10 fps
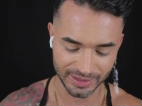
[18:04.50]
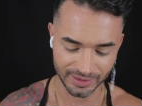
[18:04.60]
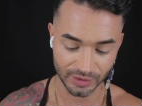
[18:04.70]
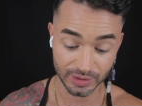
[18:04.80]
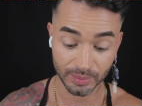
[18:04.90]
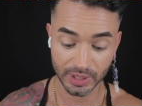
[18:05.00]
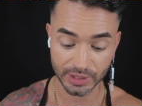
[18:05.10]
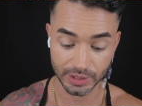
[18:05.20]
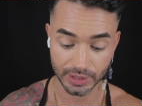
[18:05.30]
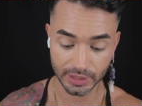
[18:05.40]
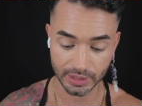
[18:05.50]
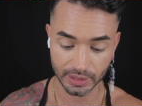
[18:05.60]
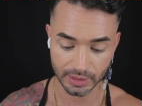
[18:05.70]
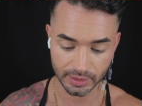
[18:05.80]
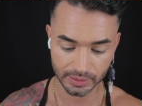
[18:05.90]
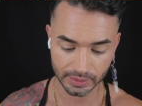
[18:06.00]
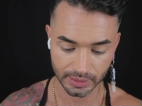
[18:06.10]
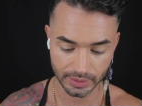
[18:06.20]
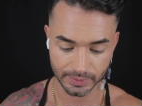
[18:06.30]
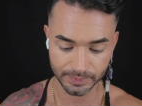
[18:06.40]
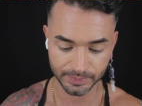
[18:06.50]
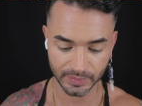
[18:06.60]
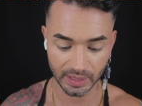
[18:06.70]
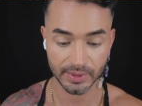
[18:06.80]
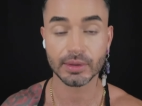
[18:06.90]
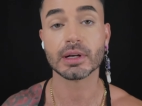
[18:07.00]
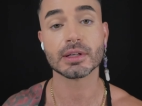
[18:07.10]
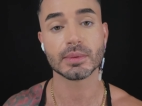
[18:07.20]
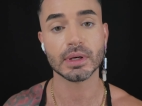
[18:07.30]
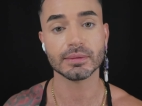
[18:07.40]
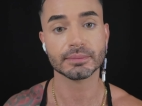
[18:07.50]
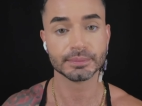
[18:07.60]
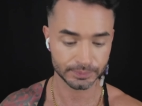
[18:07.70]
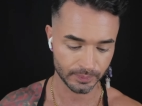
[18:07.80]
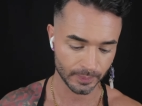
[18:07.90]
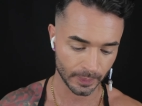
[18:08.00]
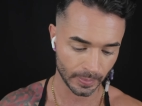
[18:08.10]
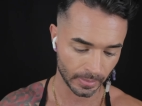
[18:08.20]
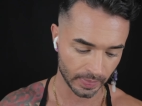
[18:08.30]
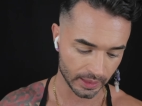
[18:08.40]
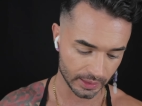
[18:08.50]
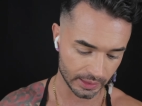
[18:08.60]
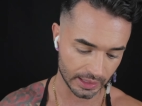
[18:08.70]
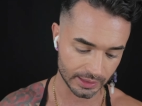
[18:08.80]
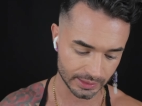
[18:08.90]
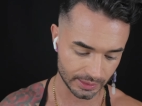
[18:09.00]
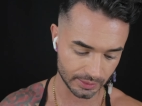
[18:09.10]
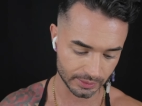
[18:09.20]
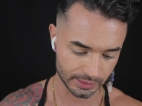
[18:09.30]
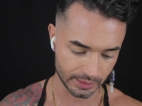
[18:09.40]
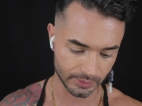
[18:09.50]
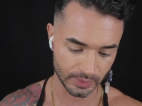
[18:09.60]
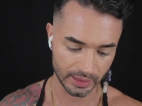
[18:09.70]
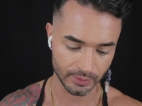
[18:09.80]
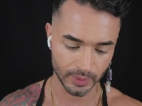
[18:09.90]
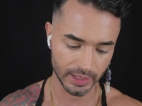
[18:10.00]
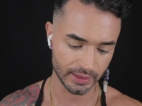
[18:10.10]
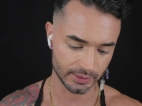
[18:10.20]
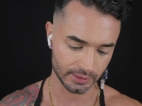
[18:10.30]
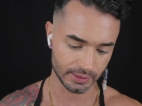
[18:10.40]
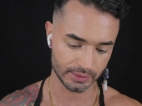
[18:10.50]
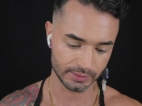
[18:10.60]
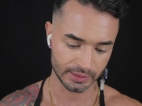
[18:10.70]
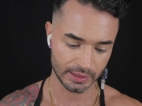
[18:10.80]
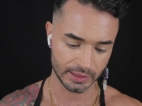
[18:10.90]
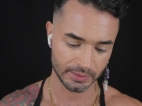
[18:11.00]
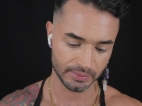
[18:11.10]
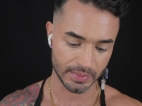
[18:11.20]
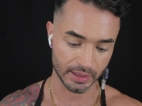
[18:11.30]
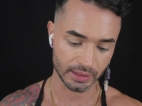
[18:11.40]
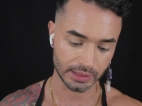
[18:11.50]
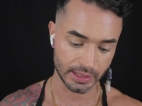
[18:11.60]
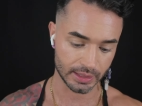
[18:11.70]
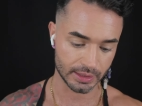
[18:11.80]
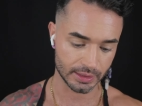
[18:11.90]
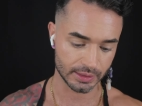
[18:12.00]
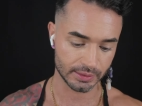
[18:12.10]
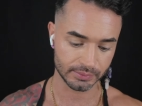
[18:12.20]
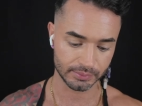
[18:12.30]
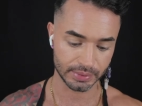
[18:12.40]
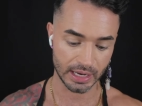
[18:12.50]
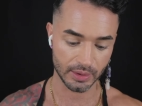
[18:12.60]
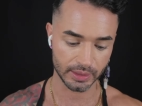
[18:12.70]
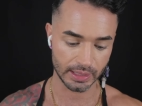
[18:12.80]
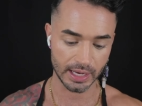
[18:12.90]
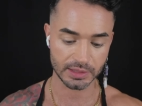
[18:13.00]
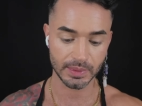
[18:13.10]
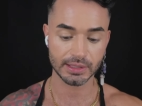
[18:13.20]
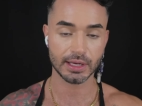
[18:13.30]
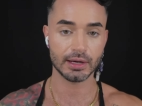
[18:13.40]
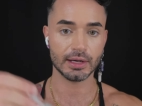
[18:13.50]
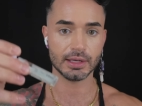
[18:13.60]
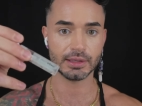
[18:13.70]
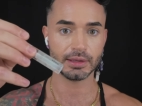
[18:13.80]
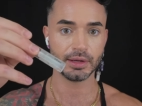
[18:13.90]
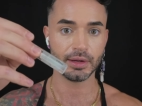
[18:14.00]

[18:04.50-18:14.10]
you should brush your eyebrow hair as well. And then I just use the Wet n Wild Mega Clear Brow and Lash Mascara.